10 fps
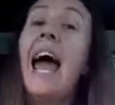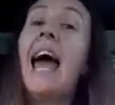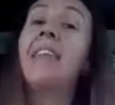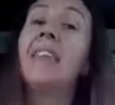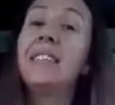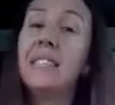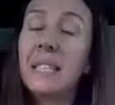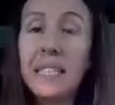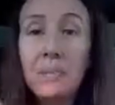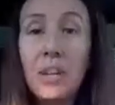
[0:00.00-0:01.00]
And this is
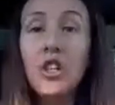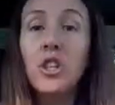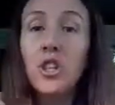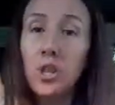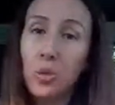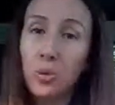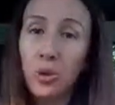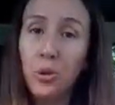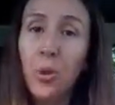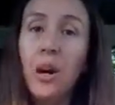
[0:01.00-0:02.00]
especially
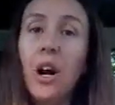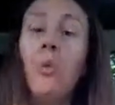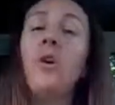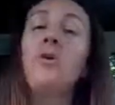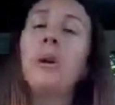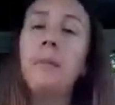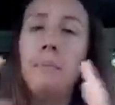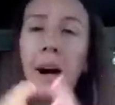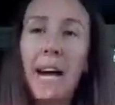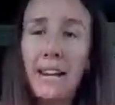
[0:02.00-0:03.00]
true when you
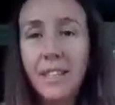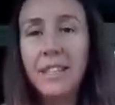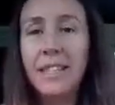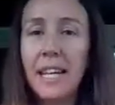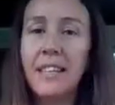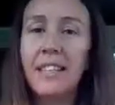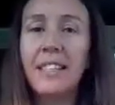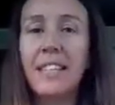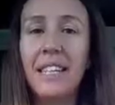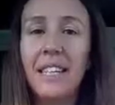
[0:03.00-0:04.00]
combine this
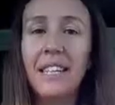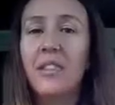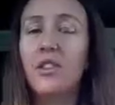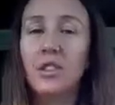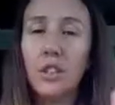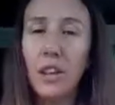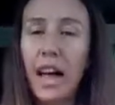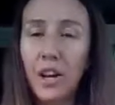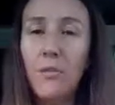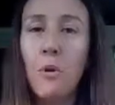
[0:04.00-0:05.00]
tendency, there's
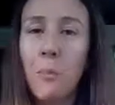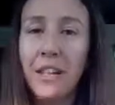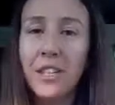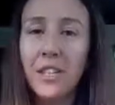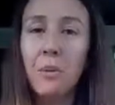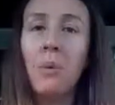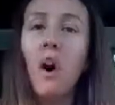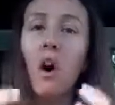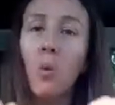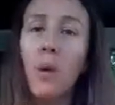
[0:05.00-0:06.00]
lack of momentum,
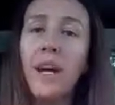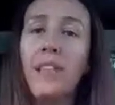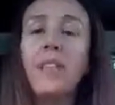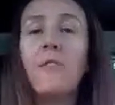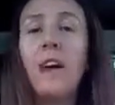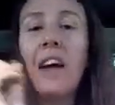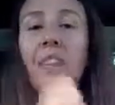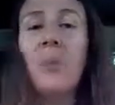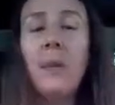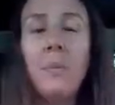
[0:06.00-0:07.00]
with the fact
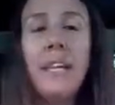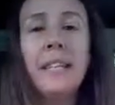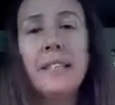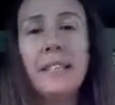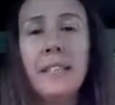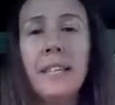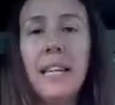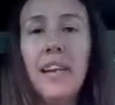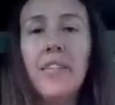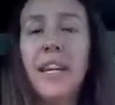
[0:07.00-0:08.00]
that we've been
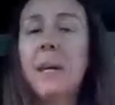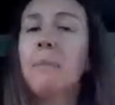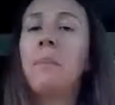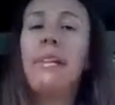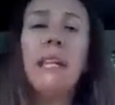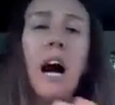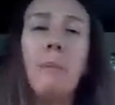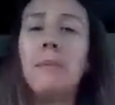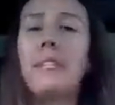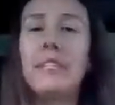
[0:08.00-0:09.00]
existing in the complete
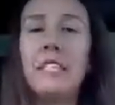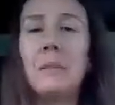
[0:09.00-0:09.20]
opposite